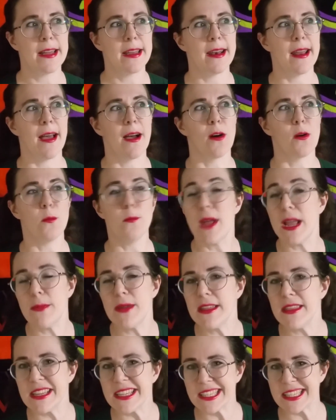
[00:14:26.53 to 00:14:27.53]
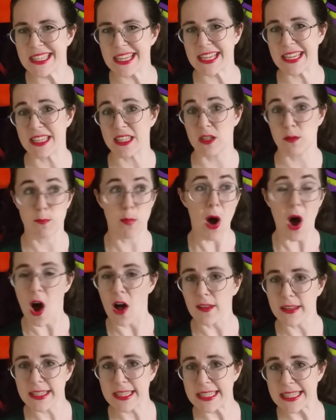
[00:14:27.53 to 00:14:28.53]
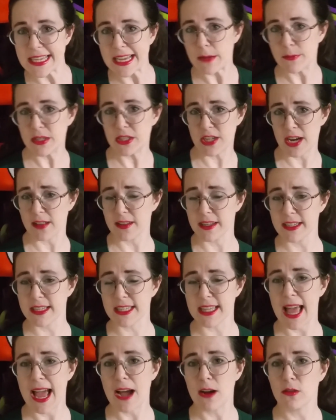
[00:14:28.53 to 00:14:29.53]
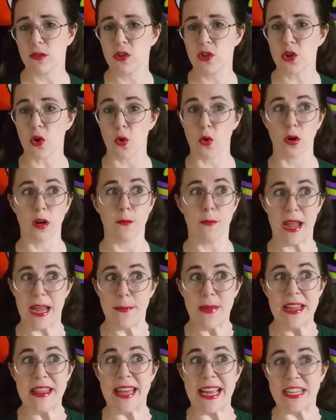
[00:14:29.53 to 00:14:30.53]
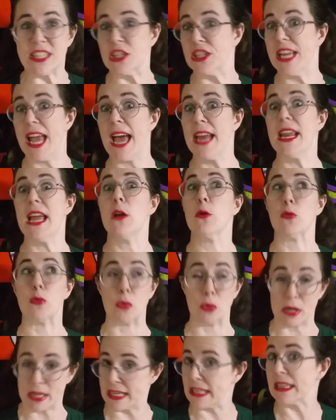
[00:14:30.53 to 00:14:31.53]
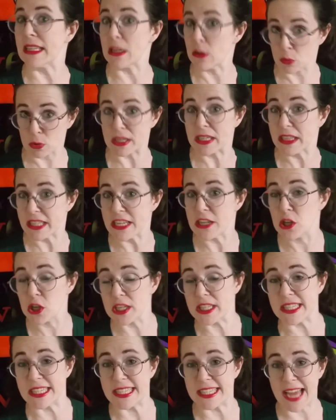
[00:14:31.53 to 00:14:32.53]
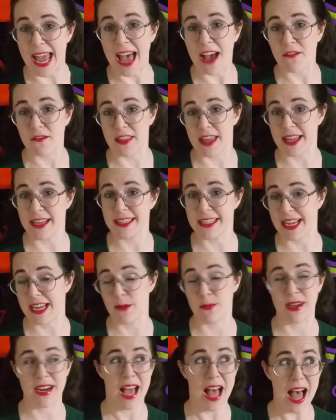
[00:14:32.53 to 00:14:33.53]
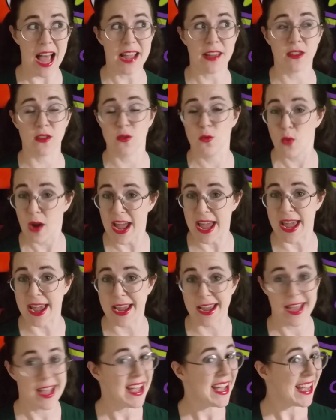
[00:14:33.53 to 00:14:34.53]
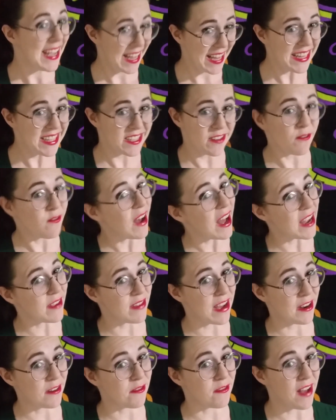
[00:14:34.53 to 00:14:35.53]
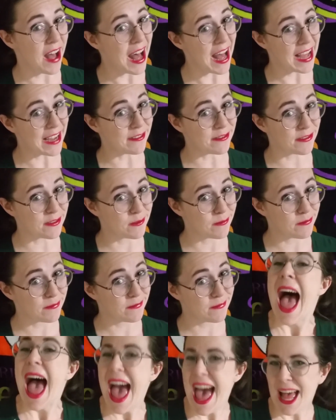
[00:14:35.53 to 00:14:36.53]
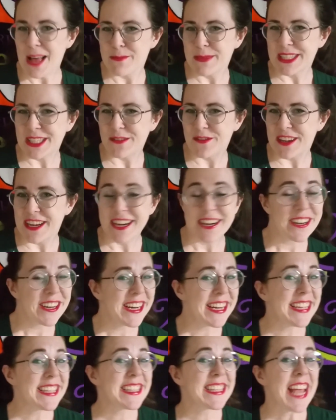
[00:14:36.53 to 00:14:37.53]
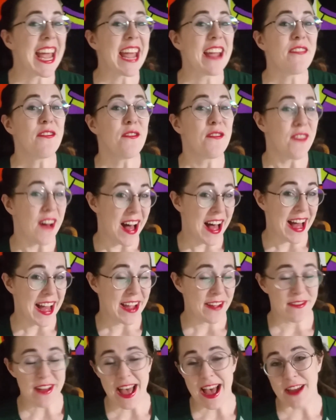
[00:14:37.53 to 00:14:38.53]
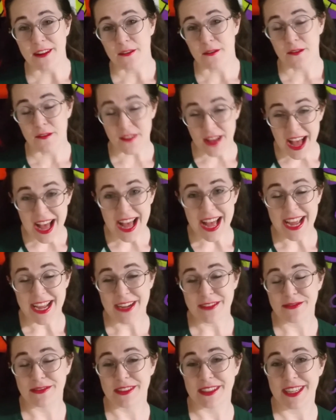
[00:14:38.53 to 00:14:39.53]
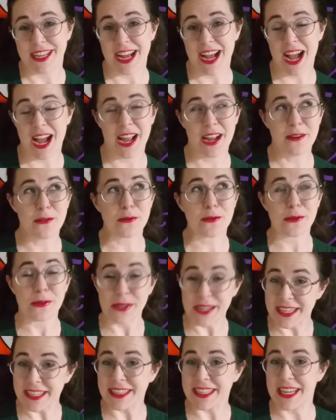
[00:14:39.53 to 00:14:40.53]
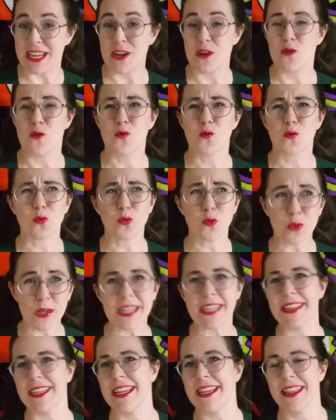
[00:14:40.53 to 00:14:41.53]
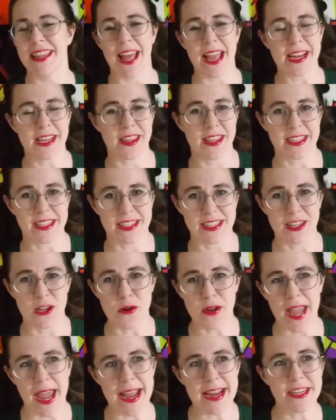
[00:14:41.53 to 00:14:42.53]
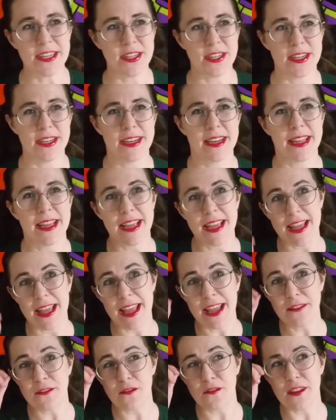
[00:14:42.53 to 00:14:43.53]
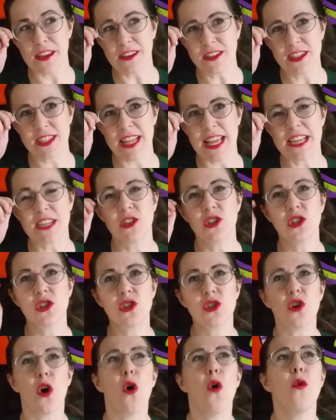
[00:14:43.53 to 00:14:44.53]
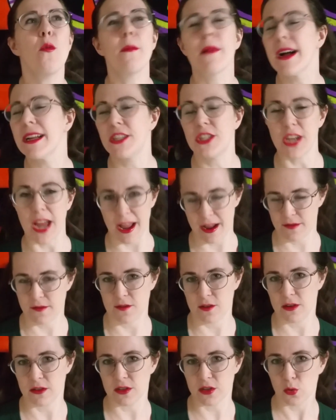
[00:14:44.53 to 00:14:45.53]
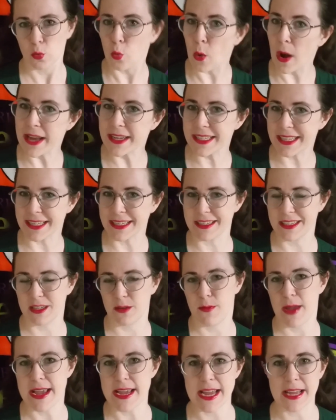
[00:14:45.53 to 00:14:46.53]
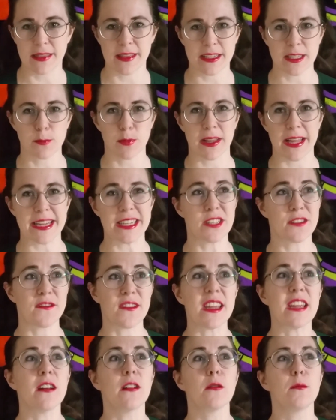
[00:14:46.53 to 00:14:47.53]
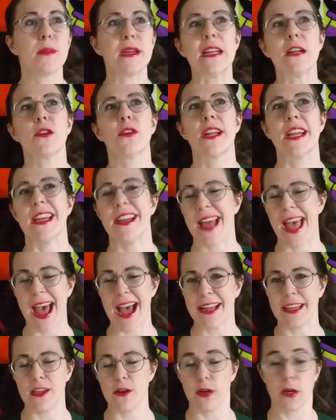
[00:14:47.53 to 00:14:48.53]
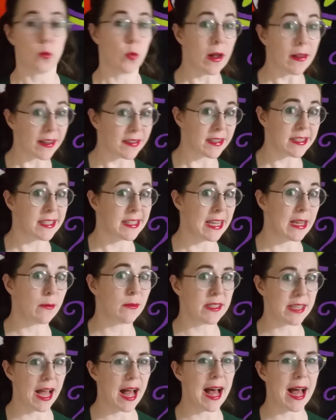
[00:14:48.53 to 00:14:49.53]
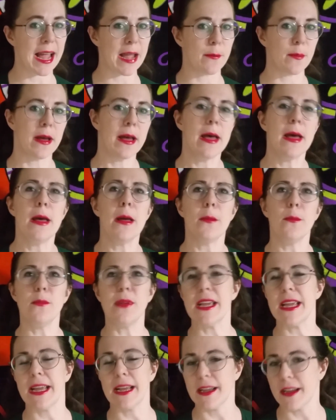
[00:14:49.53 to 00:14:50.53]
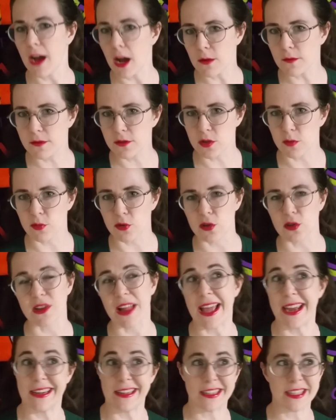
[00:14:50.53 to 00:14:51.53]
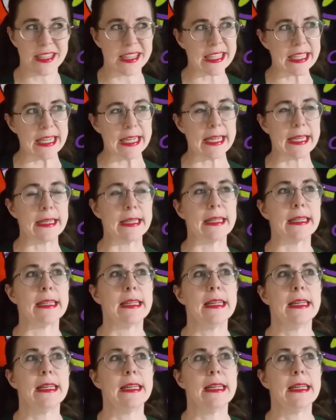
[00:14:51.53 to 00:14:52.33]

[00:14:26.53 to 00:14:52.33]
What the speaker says: Now, maybe this is policy at Magellans Lounge, or maybe they just had a really, really good staff that day, but either way, it's a 5 out of 5. Atmosphere is a 5 out of 5. I really, really like this location. It feels like so much effort went into making this place feel period accurate, while at the same time being comfortable and clean.